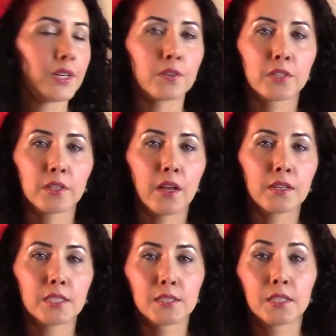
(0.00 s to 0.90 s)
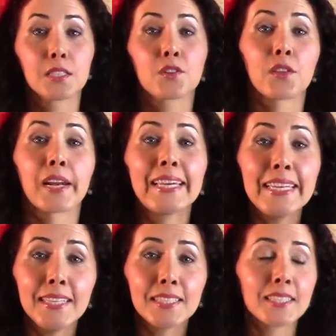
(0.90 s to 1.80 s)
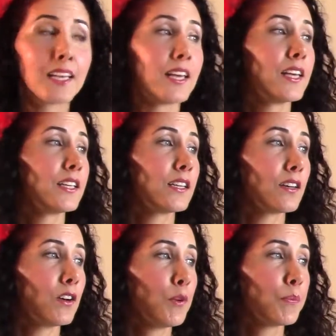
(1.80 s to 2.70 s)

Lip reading: There's a lot of heat and a